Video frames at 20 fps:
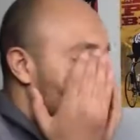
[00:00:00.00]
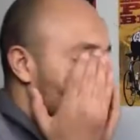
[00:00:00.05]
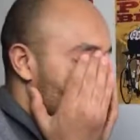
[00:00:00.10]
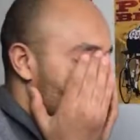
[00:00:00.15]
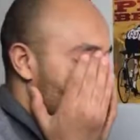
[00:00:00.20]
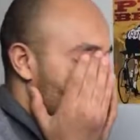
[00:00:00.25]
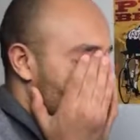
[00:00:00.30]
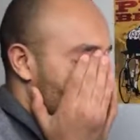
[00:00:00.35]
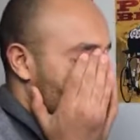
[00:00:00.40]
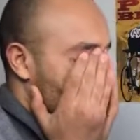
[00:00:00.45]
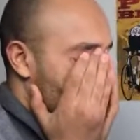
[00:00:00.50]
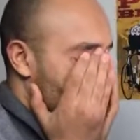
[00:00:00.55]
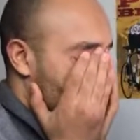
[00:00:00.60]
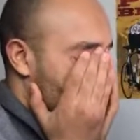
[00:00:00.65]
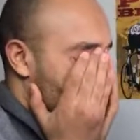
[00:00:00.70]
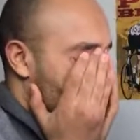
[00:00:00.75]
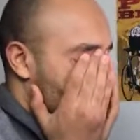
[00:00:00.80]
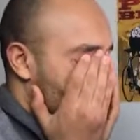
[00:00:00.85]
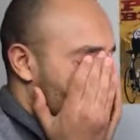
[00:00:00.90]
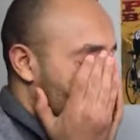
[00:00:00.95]

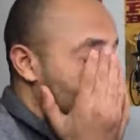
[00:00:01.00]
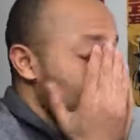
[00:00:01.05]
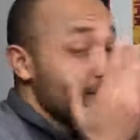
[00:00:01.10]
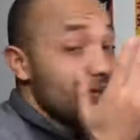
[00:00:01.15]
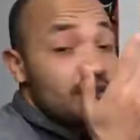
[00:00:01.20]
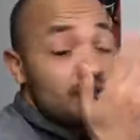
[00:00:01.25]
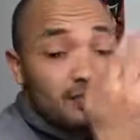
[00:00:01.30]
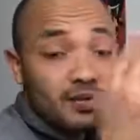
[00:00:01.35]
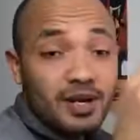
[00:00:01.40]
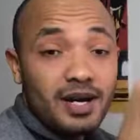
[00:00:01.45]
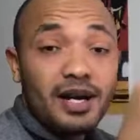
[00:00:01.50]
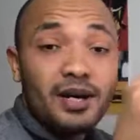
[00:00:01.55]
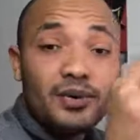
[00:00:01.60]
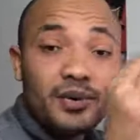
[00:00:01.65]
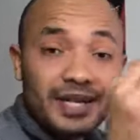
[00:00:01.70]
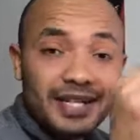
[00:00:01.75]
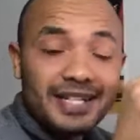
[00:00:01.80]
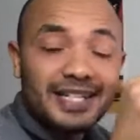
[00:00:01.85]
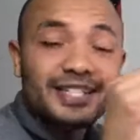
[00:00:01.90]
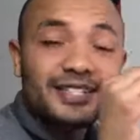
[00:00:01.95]
Oh, this is why
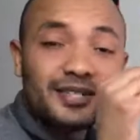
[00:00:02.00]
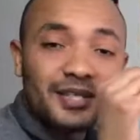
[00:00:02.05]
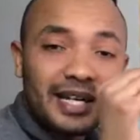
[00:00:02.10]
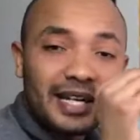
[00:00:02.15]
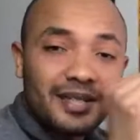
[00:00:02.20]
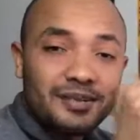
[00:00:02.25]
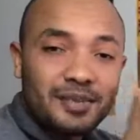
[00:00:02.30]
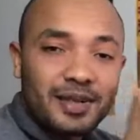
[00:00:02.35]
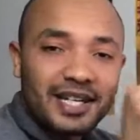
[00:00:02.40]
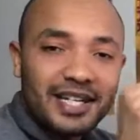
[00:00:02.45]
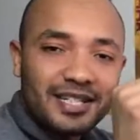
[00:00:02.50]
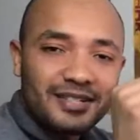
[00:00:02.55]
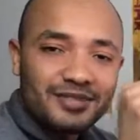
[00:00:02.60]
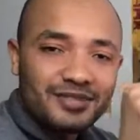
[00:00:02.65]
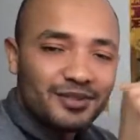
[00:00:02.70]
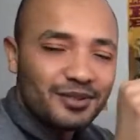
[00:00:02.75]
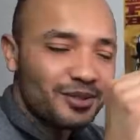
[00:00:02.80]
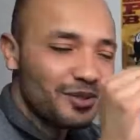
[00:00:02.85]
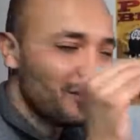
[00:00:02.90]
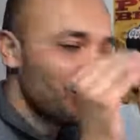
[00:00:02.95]
we need to get paid
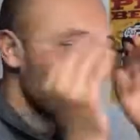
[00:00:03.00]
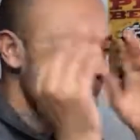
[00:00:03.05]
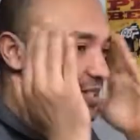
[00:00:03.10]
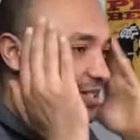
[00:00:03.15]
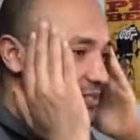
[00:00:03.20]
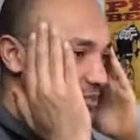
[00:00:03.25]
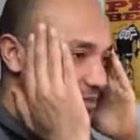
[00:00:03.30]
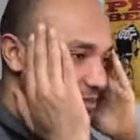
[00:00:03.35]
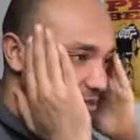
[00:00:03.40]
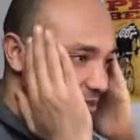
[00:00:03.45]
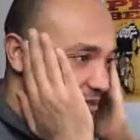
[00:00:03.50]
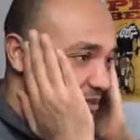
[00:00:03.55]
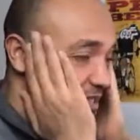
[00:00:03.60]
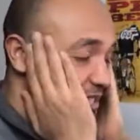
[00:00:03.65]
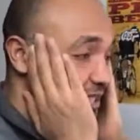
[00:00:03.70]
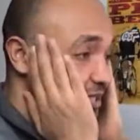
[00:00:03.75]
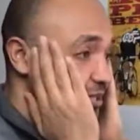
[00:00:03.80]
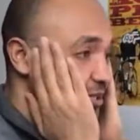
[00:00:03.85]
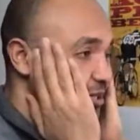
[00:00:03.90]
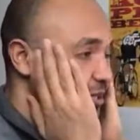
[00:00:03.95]
for
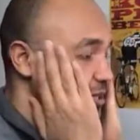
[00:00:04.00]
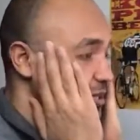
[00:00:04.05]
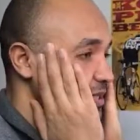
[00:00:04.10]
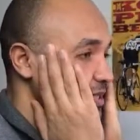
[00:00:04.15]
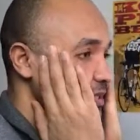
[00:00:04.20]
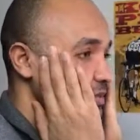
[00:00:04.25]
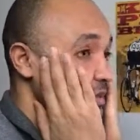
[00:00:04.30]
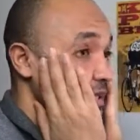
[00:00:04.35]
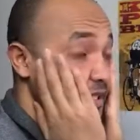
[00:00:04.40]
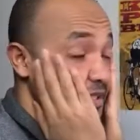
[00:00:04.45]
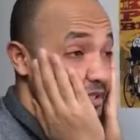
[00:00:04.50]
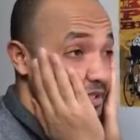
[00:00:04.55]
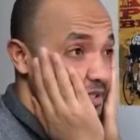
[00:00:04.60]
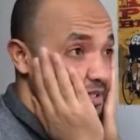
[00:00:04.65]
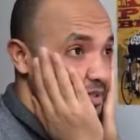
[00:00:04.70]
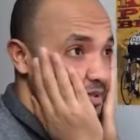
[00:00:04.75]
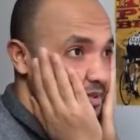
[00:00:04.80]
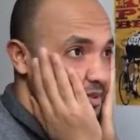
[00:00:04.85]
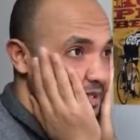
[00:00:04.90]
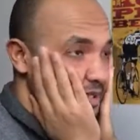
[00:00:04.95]
these courses, because
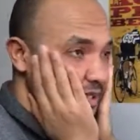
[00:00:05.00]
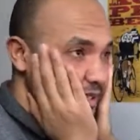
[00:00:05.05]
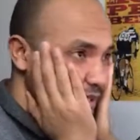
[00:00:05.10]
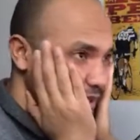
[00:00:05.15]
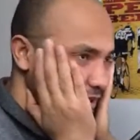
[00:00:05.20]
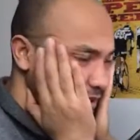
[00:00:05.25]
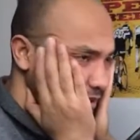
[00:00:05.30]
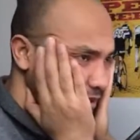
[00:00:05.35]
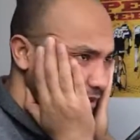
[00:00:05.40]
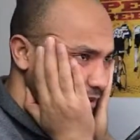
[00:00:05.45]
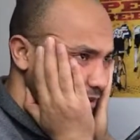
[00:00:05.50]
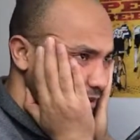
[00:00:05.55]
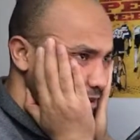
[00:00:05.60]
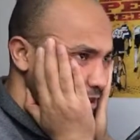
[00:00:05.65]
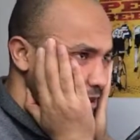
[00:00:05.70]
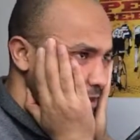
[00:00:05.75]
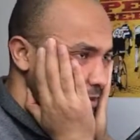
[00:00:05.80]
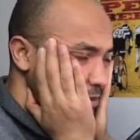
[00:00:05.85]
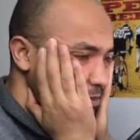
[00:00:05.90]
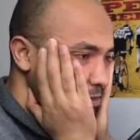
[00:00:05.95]
it's really
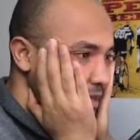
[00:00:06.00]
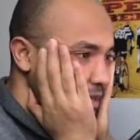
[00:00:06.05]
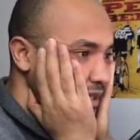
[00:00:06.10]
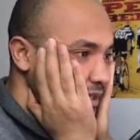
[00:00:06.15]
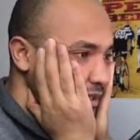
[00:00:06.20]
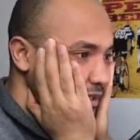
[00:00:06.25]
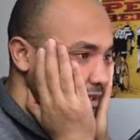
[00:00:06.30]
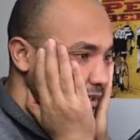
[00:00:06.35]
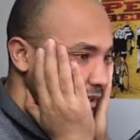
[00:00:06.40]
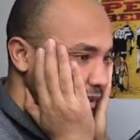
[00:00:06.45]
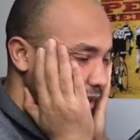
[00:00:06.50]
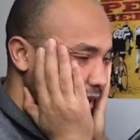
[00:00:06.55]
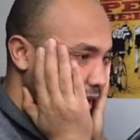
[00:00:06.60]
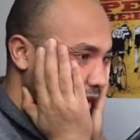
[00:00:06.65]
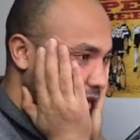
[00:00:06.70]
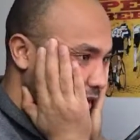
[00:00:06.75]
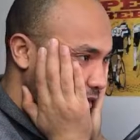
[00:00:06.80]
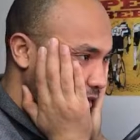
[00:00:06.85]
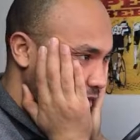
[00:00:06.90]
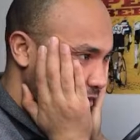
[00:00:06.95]
mentally
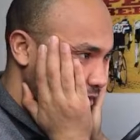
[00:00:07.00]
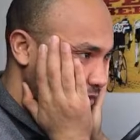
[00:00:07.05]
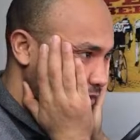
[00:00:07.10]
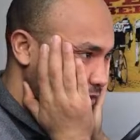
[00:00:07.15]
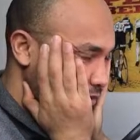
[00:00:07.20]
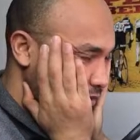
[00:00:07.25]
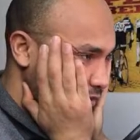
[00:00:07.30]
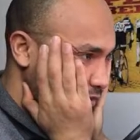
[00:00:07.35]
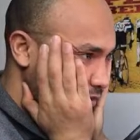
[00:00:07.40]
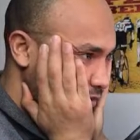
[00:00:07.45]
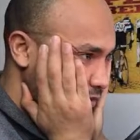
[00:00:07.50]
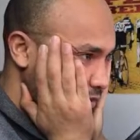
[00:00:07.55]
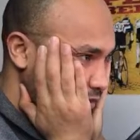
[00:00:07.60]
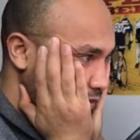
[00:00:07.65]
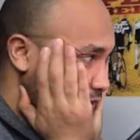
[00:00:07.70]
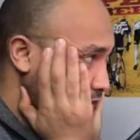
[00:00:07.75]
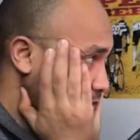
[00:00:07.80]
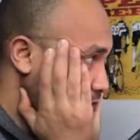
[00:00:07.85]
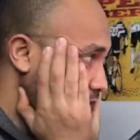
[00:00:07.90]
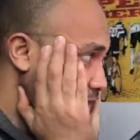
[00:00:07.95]
hard to
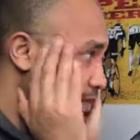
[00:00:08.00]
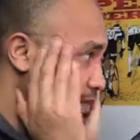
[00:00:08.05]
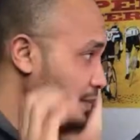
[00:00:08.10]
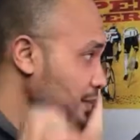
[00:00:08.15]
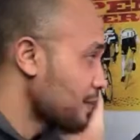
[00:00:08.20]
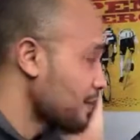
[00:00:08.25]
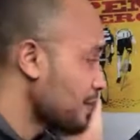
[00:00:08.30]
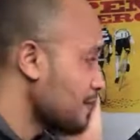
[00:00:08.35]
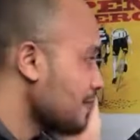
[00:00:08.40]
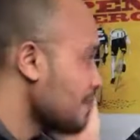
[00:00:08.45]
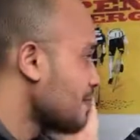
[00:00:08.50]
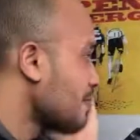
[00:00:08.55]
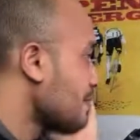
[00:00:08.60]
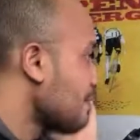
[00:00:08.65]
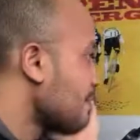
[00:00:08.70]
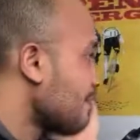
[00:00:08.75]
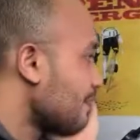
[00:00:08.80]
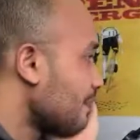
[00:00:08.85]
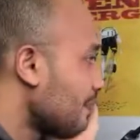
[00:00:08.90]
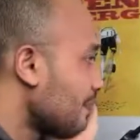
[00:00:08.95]
focus.
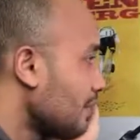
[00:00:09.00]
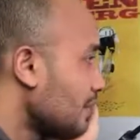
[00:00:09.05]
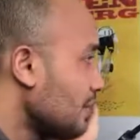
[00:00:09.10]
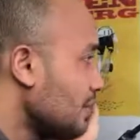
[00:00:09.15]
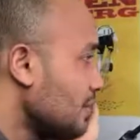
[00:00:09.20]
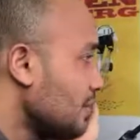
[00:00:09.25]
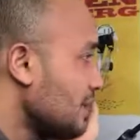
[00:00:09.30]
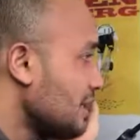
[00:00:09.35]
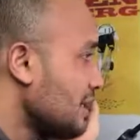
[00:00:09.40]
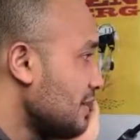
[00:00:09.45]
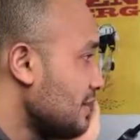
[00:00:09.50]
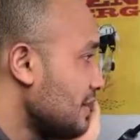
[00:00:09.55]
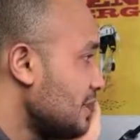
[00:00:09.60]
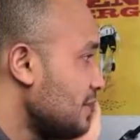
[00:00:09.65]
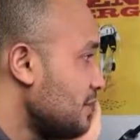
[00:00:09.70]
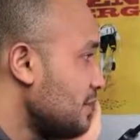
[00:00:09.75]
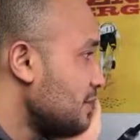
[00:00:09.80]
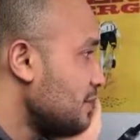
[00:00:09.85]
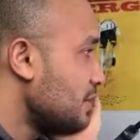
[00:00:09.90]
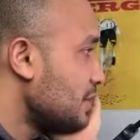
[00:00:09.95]
Do we have any
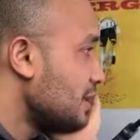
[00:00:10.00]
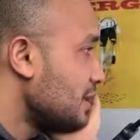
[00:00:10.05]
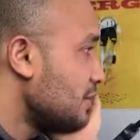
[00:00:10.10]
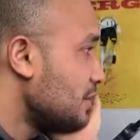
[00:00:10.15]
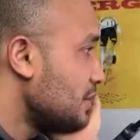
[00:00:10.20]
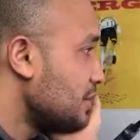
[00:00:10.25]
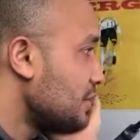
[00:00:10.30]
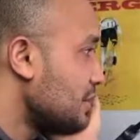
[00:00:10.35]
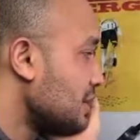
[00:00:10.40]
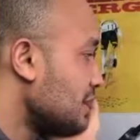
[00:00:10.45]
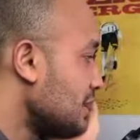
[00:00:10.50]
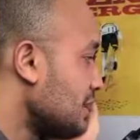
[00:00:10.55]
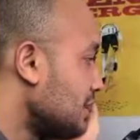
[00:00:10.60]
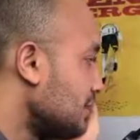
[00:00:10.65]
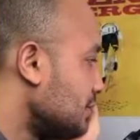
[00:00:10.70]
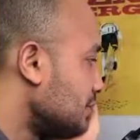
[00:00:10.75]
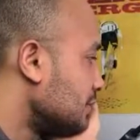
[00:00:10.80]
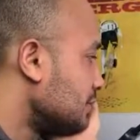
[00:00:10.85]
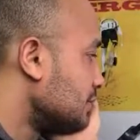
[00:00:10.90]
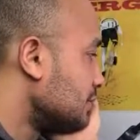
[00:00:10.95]
people who are watching
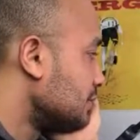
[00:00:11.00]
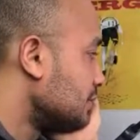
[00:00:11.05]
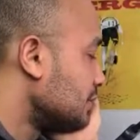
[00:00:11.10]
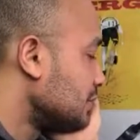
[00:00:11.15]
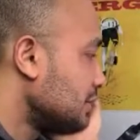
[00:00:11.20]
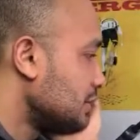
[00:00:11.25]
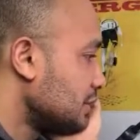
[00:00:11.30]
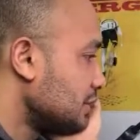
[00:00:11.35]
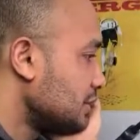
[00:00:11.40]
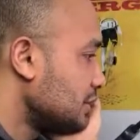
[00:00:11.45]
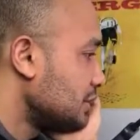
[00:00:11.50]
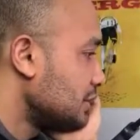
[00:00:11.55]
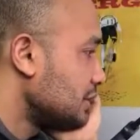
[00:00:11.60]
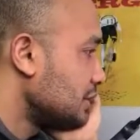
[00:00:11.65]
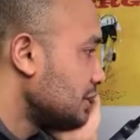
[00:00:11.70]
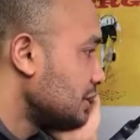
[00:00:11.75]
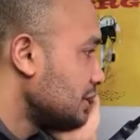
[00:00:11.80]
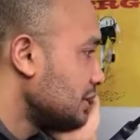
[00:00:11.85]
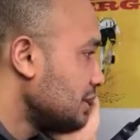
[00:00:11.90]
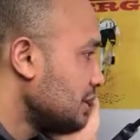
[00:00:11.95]
now? I
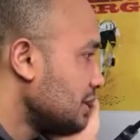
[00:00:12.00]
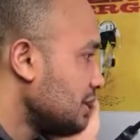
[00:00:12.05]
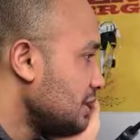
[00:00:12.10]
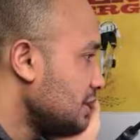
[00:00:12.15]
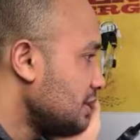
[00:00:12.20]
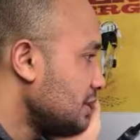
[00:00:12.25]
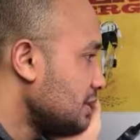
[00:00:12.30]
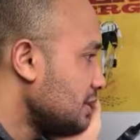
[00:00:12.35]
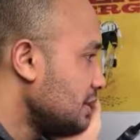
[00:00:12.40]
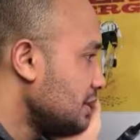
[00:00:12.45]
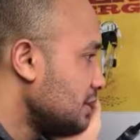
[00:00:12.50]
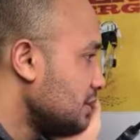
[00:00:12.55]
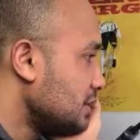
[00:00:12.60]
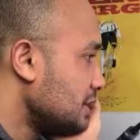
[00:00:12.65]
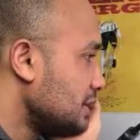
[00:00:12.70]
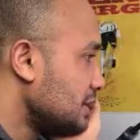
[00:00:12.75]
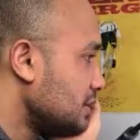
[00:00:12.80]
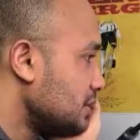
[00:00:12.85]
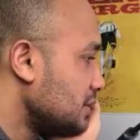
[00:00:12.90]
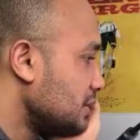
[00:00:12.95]
think it's only
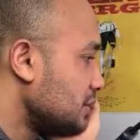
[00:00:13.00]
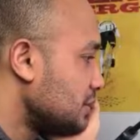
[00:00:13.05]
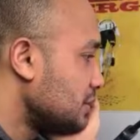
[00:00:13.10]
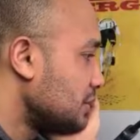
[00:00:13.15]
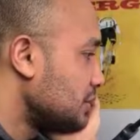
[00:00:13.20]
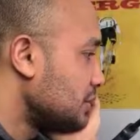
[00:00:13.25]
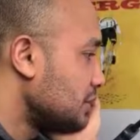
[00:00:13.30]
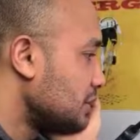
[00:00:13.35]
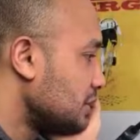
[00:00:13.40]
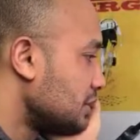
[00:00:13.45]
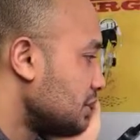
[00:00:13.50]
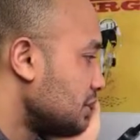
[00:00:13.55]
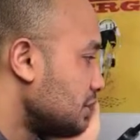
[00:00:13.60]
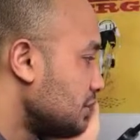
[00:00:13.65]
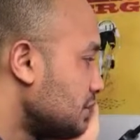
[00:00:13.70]
me who is watching.